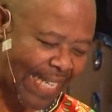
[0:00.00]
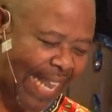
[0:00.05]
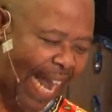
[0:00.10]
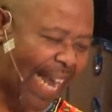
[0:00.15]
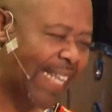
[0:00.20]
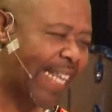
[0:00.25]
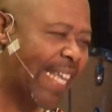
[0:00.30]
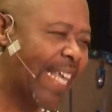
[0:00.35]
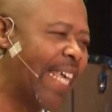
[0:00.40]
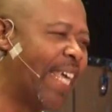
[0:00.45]

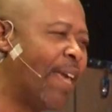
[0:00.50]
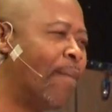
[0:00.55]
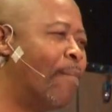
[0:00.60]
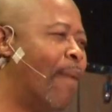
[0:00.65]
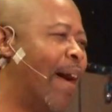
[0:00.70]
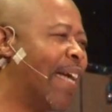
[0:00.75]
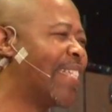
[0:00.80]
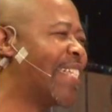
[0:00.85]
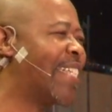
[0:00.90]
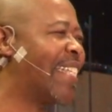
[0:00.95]
that he
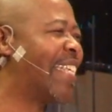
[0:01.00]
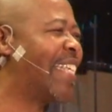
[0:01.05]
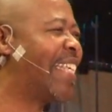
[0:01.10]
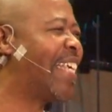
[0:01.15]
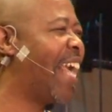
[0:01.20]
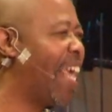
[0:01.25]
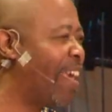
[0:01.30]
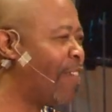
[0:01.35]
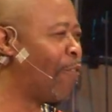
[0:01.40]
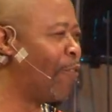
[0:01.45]
must
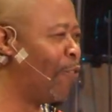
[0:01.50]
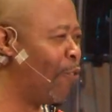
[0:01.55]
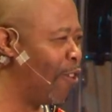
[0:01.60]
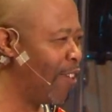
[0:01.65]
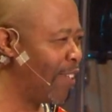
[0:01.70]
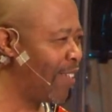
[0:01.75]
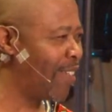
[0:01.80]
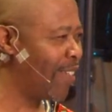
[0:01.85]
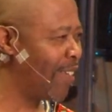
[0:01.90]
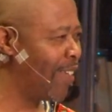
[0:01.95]
give,
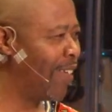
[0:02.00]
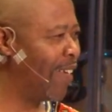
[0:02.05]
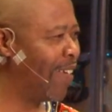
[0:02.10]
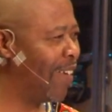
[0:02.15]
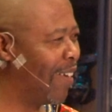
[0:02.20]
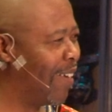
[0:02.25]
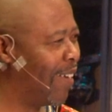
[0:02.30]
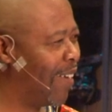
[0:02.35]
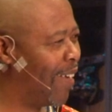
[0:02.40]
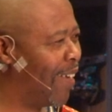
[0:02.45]
not
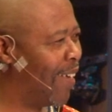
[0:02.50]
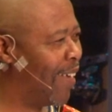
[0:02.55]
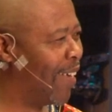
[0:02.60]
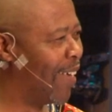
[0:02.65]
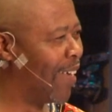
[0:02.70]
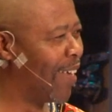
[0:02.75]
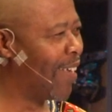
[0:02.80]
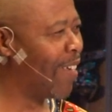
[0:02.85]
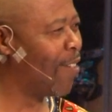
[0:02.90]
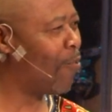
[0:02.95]

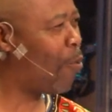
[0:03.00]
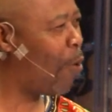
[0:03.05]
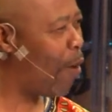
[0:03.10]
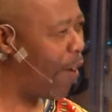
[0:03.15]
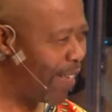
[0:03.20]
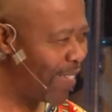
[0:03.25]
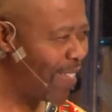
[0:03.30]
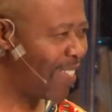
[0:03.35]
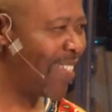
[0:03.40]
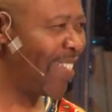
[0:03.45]

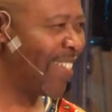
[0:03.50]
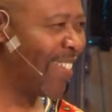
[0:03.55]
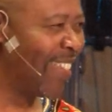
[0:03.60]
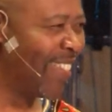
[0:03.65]
request,